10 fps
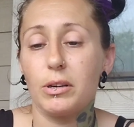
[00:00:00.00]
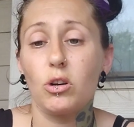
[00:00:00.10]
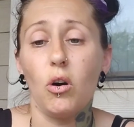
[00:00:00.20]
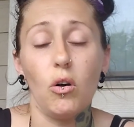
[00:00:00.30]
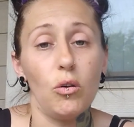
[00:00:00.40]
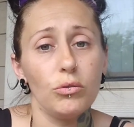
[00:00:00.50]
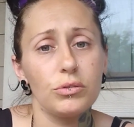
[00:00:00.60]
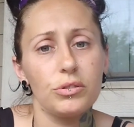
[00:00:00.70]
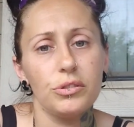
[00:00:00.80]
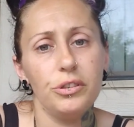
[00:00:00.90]

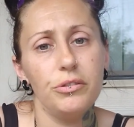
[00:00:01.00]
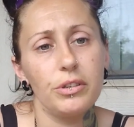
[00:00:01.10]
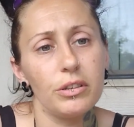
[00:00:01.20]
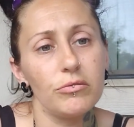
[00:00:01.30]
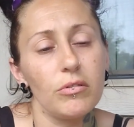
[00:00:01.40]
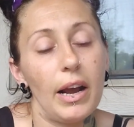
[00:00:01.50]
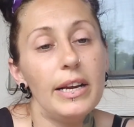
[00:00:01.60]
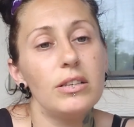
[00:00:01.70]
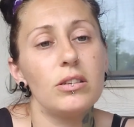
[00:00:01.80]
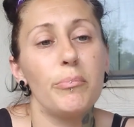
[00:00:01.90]
goals. You can
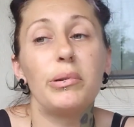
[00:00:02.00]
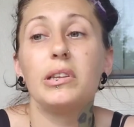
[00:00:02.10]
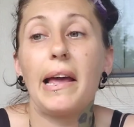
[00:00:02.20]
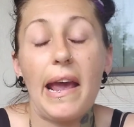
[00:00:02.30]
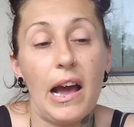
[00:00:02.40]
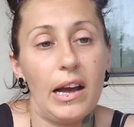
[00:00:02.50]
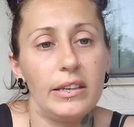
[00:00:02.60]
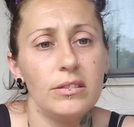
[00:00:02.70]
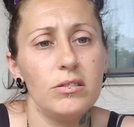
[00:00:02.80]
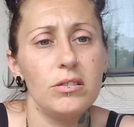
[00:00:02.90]
write
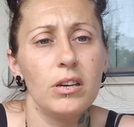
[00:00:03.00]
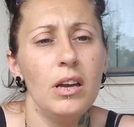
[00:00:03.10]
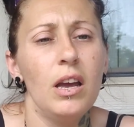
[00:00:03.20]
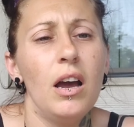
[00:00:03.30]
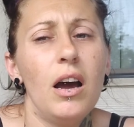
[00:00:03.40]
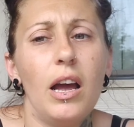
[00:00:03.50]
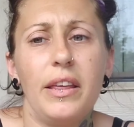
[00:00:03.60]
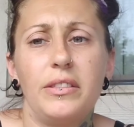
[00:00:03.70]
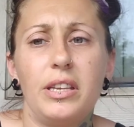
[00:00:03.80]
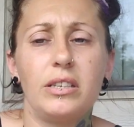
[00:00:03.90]
plans
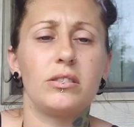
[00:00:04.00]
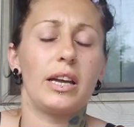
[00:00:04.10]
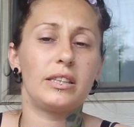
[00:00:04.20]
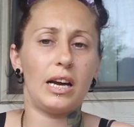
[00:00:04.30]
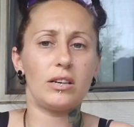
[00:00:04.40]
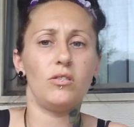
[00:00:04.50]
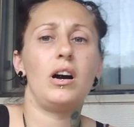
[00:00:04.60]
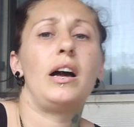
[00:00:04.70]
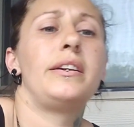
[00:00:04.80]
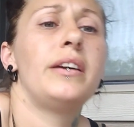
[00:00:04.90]
and things like that
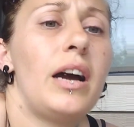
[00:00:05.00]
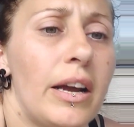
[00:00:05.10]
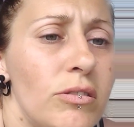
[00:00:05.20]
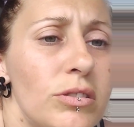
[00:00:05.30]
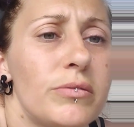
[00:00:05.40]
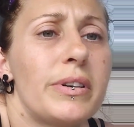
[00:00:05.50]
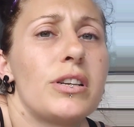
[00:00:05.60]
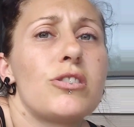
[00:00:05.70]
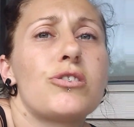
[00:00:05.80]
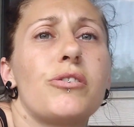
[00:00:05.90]
on. I also wanted
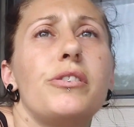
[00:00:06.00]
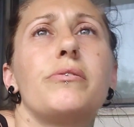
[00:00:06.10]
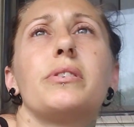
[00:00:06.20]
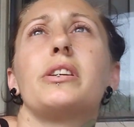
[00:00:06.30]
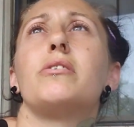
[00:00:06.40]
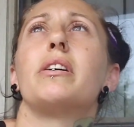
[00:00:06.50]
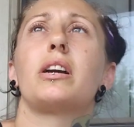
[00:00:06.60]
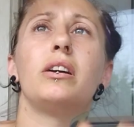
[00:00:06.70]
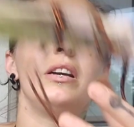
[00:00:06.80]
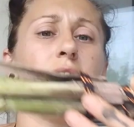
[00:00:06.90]
to show you really
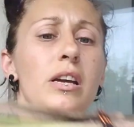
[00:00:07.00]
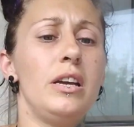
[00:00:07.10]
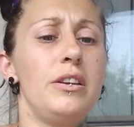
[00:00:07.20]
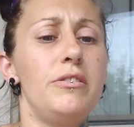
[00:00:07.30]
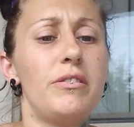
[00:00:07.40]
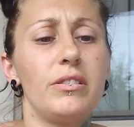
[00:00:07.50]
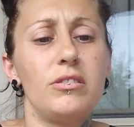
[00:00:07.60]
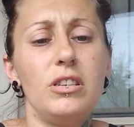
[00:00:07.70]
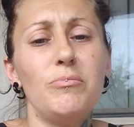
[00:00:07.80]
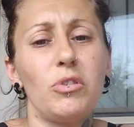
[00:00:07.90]
quick. You can
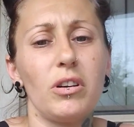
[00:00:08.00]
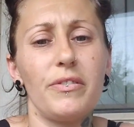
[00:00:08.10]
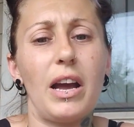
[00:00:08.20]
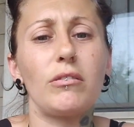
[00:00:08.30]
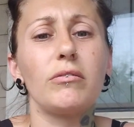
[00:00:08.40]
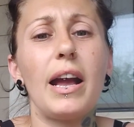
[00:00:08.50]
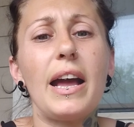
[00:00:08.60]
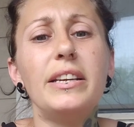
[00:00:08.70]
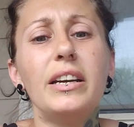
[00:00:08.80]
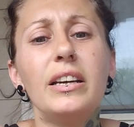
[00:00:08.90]
see more of that
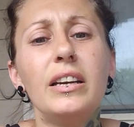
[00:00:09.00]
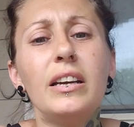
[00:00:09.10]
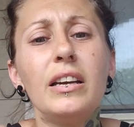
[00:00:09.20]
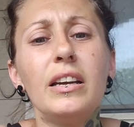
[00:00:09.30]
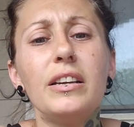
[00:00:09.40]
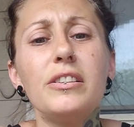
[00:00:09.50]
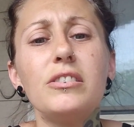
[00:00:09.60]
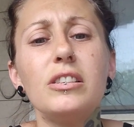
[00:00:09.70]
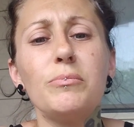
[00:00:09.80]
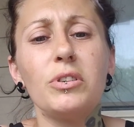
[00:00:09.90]
red. You
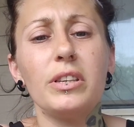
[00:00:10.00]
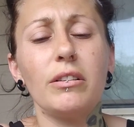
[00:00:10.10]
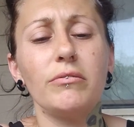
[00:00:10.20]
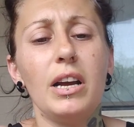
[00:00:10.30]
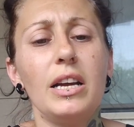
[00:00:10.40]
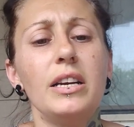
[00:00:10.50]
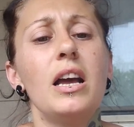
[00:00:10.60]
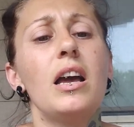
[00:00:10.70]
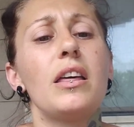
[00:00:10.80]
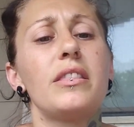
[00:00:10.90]
see more of that red?
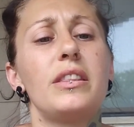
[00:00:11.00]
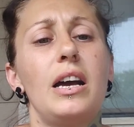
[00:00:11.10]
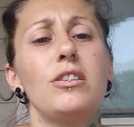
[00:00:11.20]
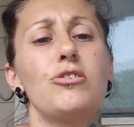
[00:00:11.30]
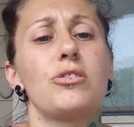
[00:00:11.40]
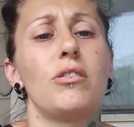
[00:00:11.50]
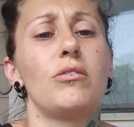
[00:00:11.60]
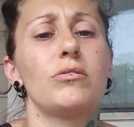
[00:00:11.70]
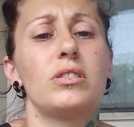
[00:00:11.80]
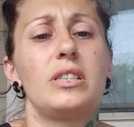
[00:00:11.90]
That
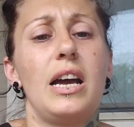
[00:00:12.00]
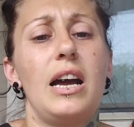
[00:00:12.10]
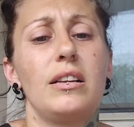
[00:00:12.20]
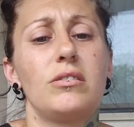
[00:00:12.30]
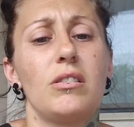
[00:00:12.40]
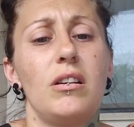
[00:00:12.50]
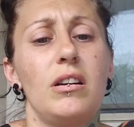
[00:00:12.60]
shows that